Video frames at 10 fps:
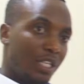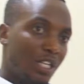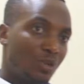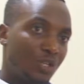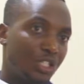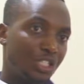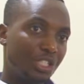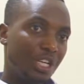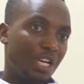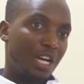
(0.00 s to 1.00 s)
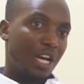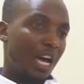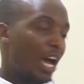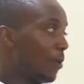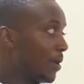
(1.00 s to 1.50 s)
in which
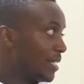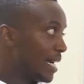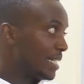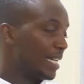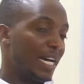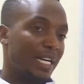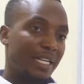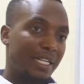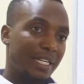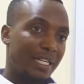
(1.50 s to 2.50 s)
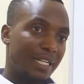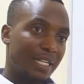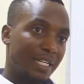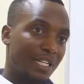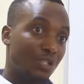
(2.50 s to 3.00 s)
our data
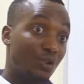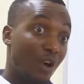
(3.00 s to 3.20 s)
is